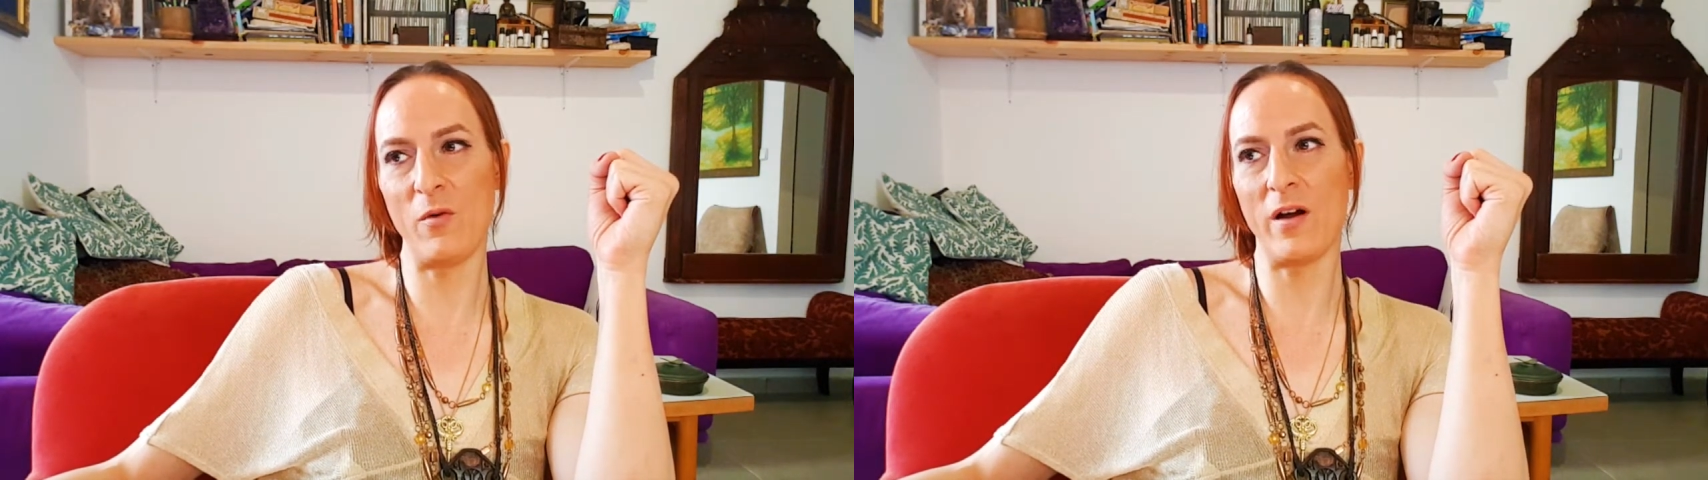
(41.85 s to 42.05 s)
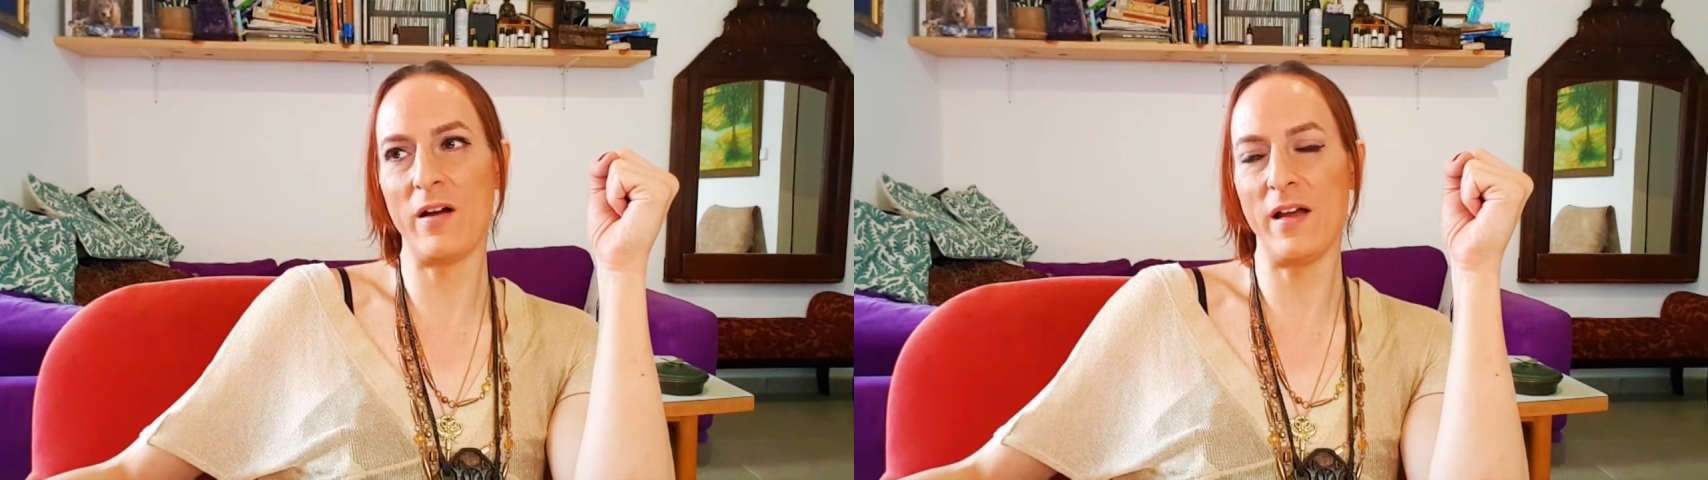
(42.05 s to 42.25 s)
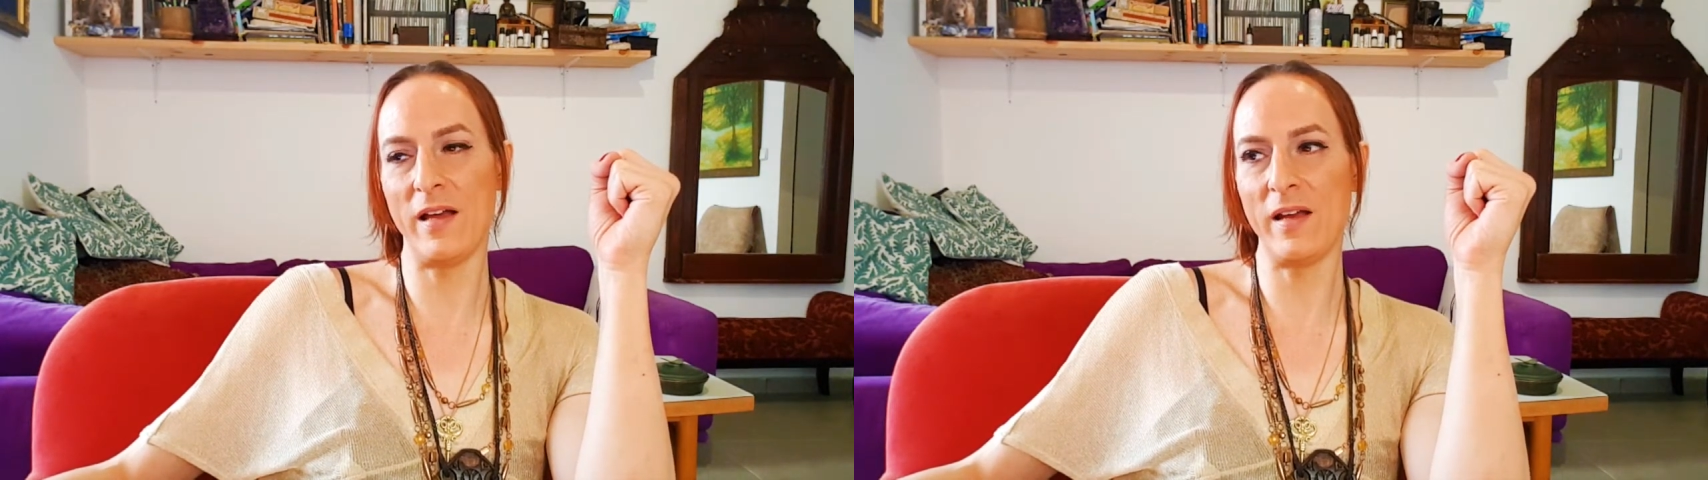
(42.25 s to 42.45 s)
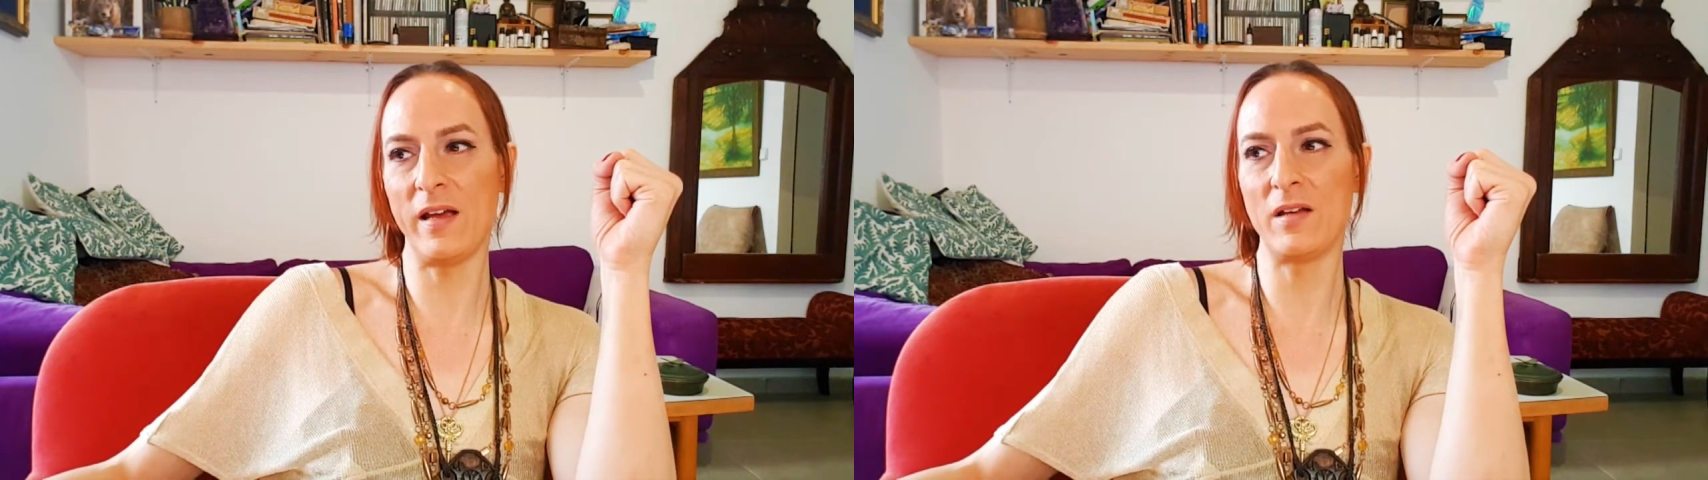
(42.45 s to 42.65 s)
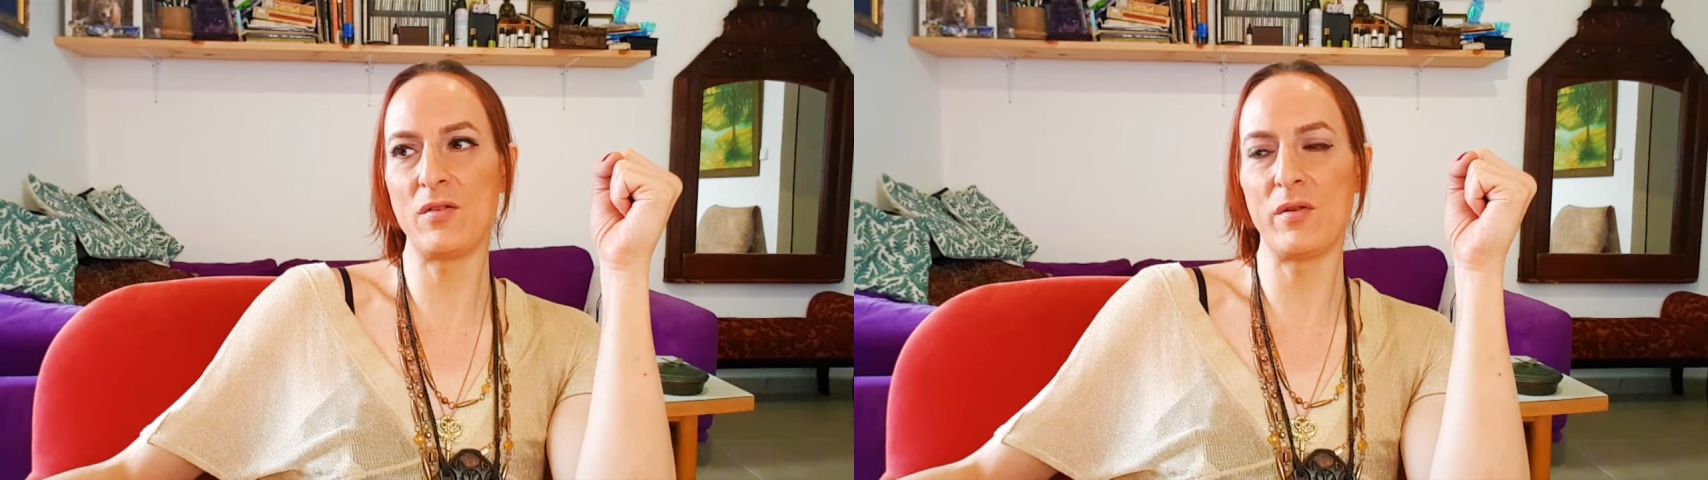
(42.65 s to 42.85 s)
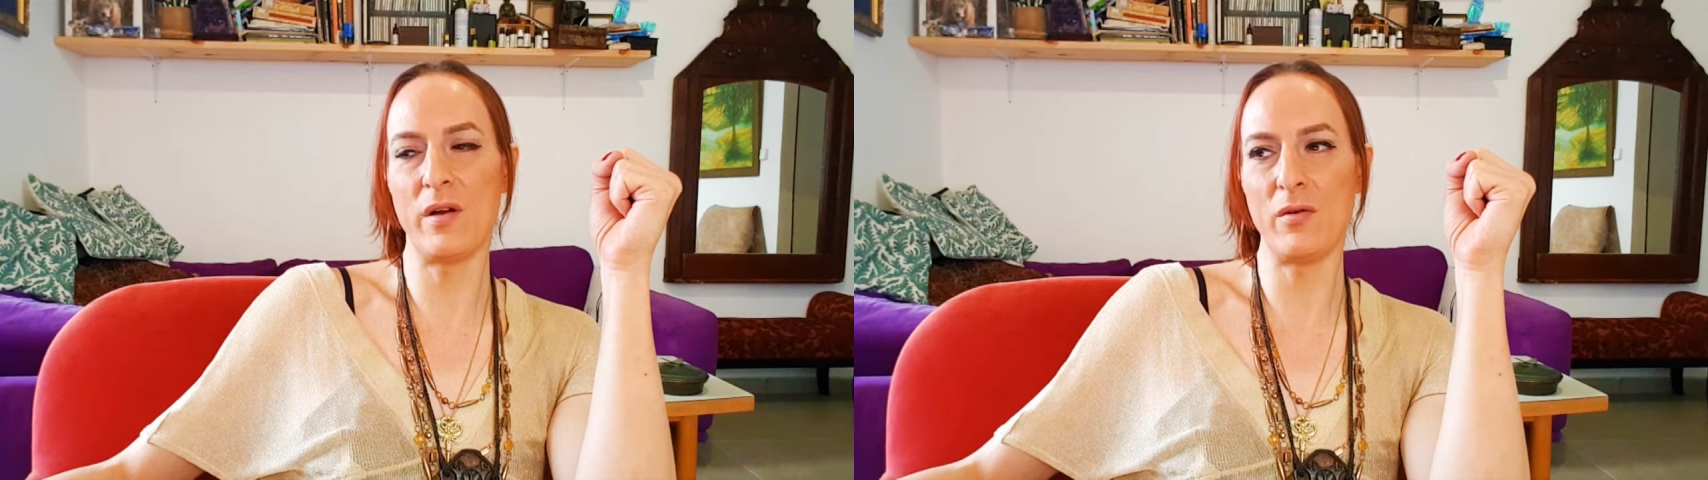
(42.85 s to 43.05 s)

We're heading into a